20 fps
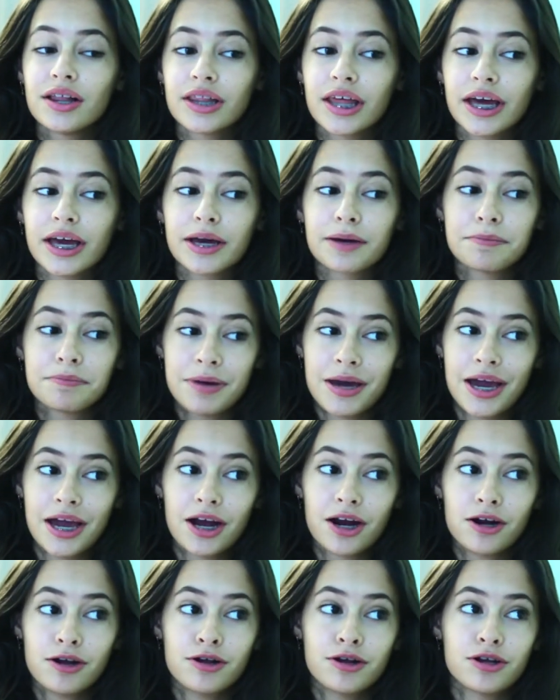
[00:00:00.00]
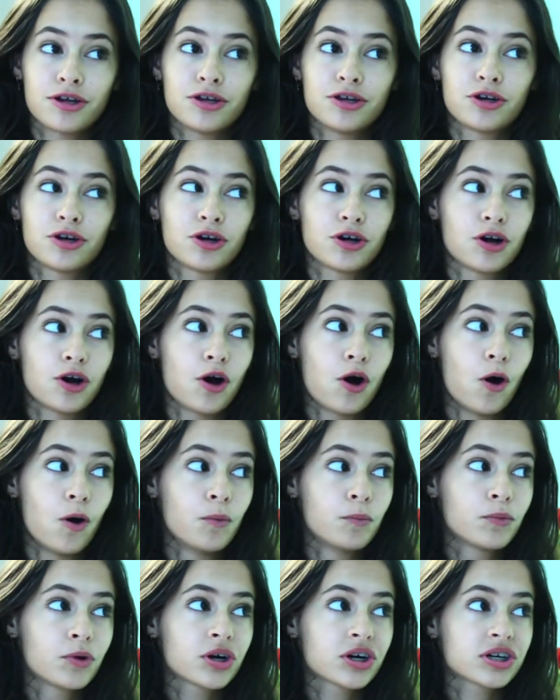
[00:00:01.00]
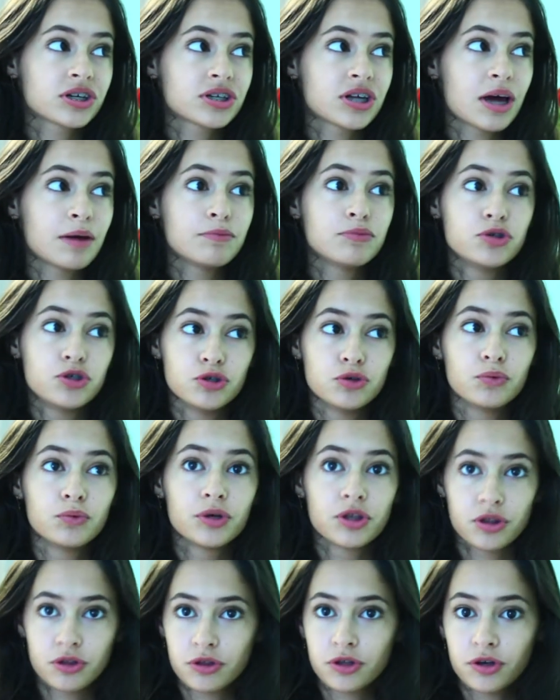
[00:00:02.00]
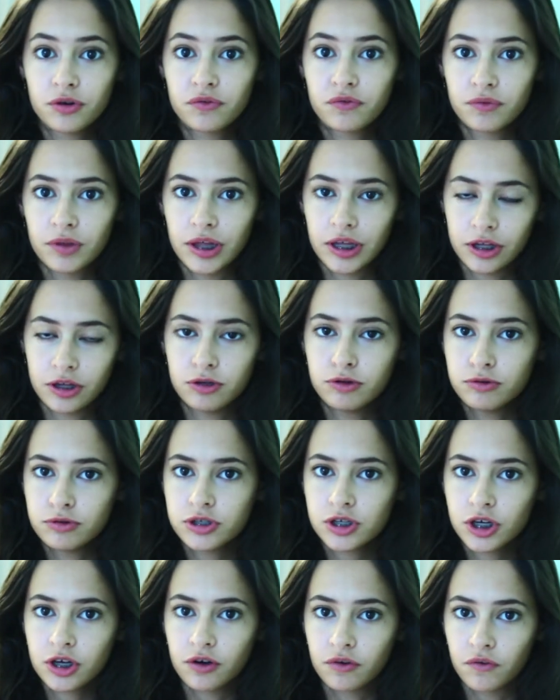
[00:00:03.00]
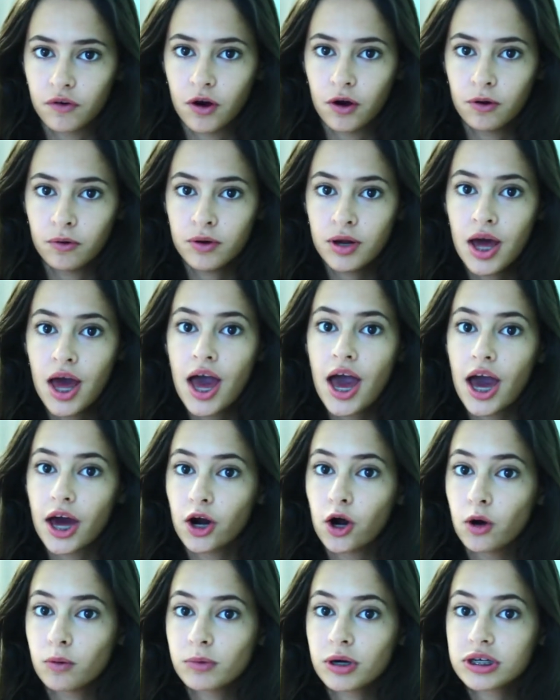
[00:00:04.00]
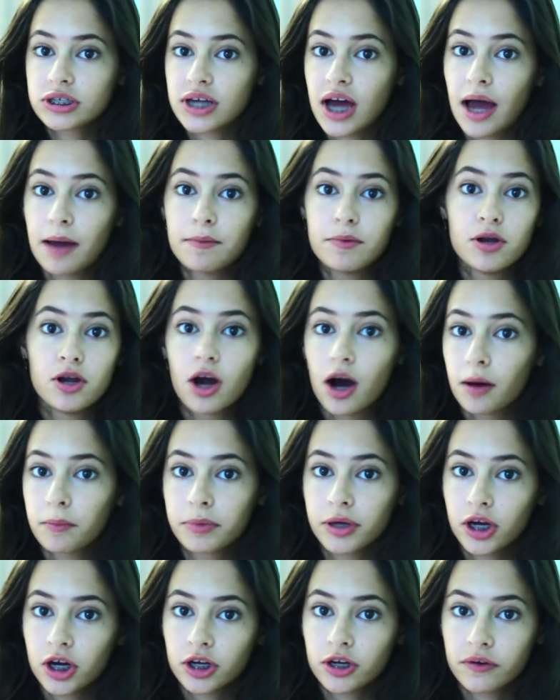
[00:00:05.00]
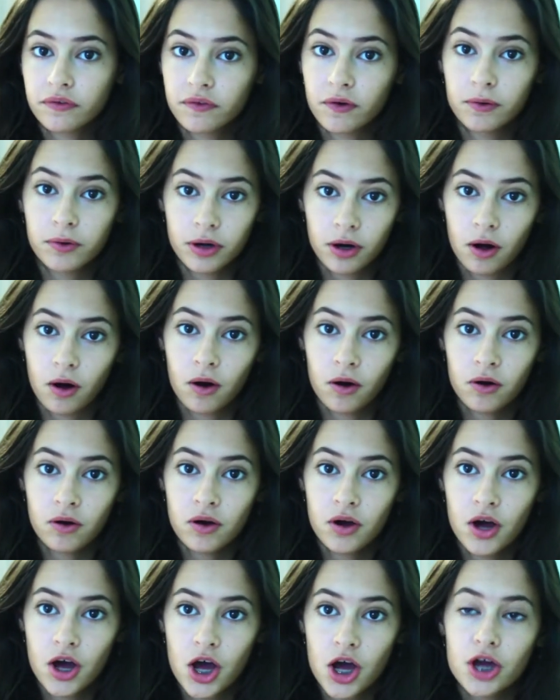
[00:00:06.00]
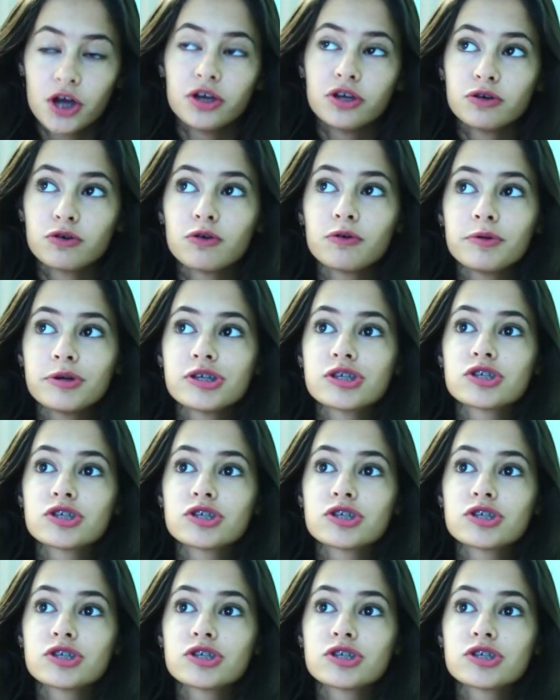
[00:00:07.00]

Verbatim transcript: like compare your homework time do, with your like using your phone and homework time not being on your phone at all, you will be